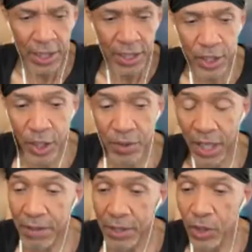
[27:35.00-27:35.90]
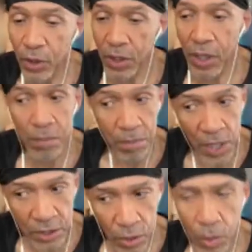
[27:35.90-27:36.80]
Nothing's going on
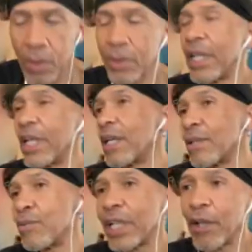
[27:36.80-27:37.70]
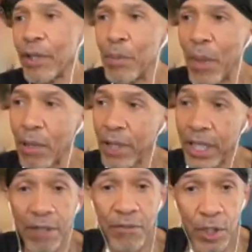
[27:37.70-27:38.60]
much. Oh yeah, well, Gary Myrick,
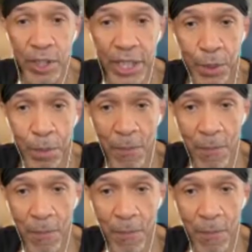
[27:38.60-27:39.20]
have you heard of him?